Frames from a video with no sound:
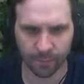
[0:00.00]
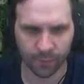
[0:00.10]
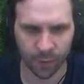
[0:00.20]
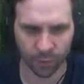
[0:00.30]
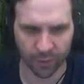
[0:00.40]

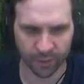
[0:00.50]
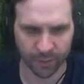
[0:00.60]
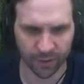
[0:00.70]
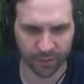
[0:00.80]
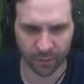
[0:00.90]
North
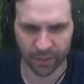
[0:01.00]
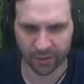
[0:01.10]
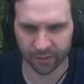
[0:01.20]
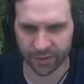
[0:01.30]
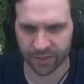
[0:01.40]
Wilkesboro, for
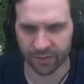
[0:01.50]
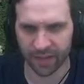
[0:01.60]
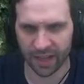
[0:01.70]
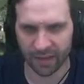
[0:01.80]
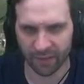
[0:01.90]
whatever reason,
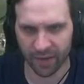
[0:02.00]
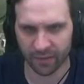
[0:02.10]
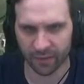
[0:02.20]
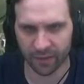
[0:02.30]
fell out of favor.